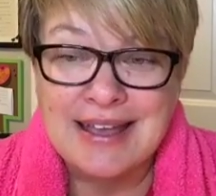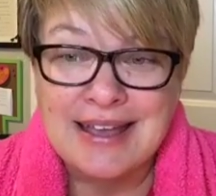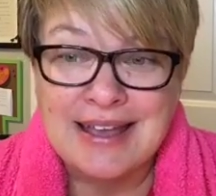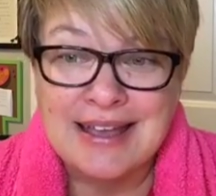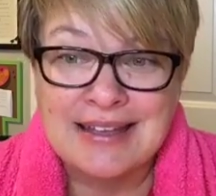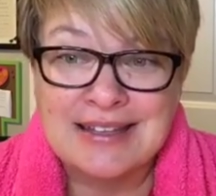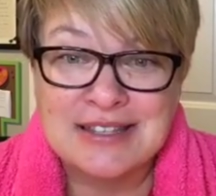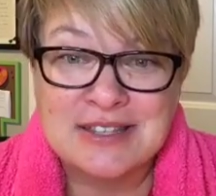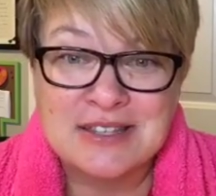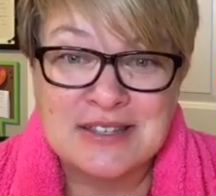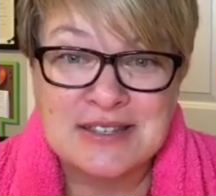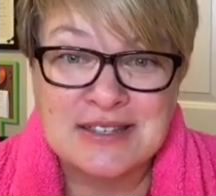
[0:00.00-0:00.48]

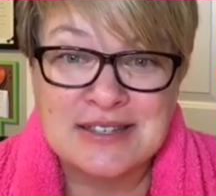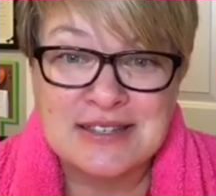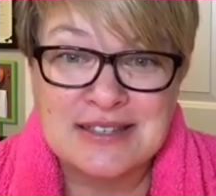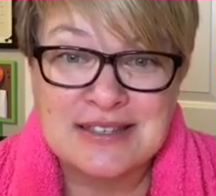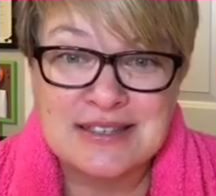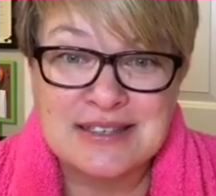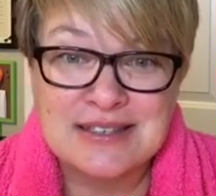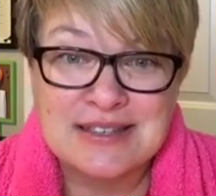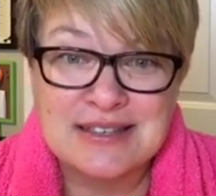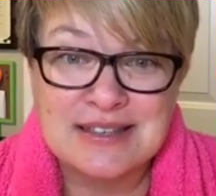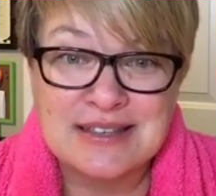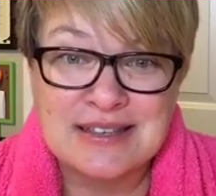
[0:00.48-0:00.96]
It's
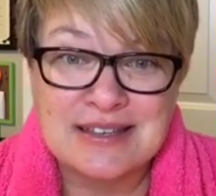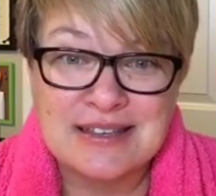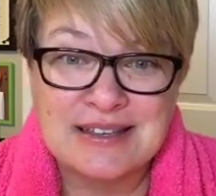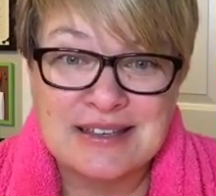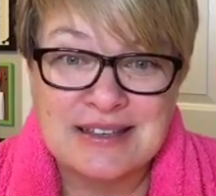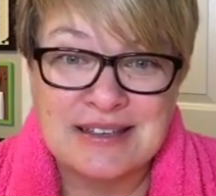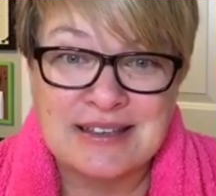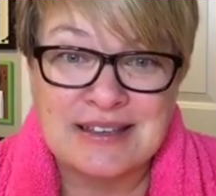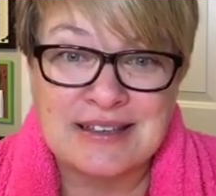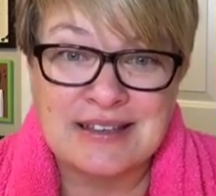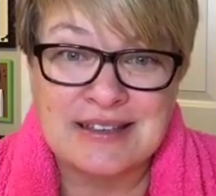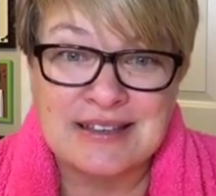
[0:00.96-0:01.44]

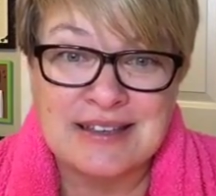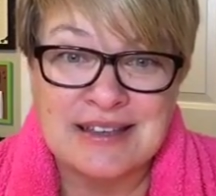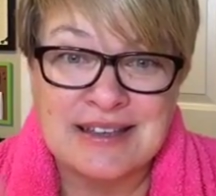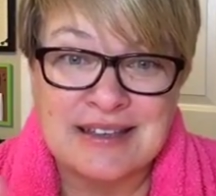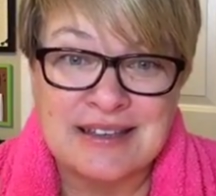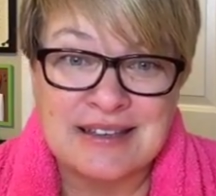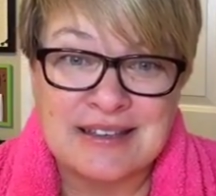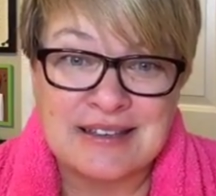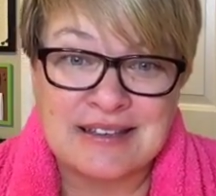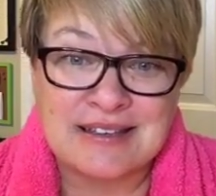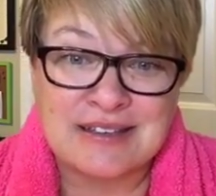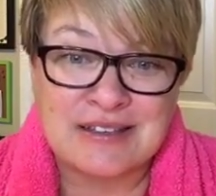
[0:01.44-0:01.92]

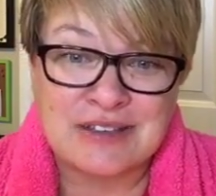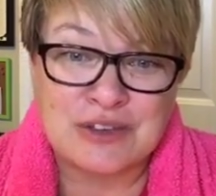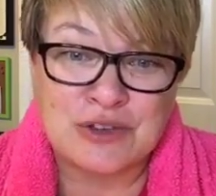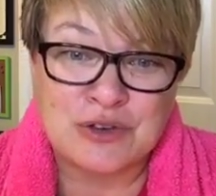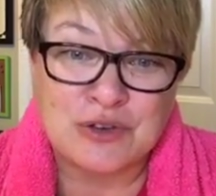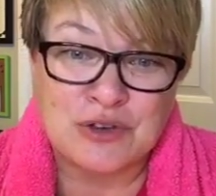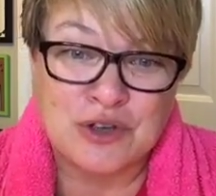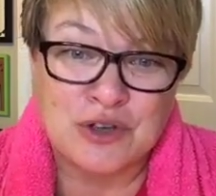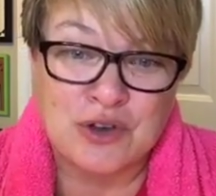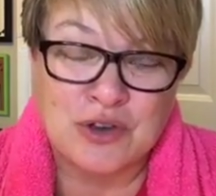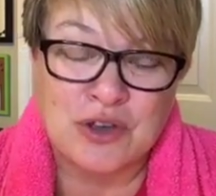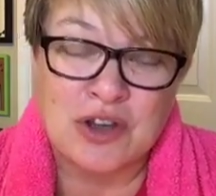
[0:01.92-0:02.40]

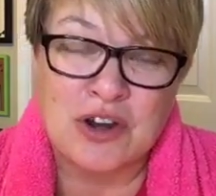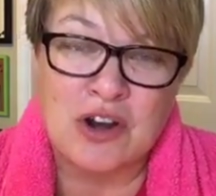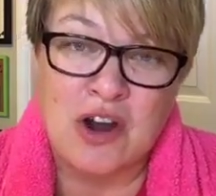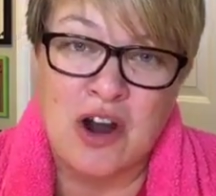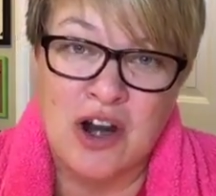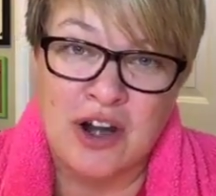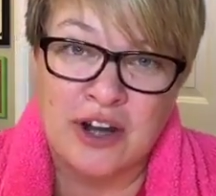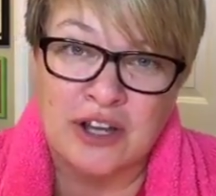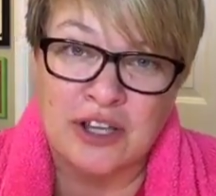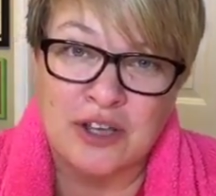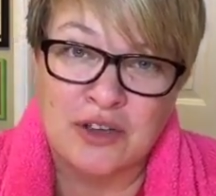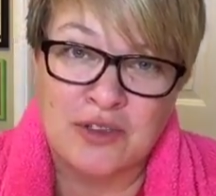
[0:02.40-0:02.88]
you you can
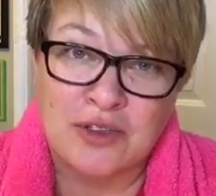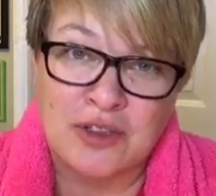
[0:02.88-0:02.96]
argue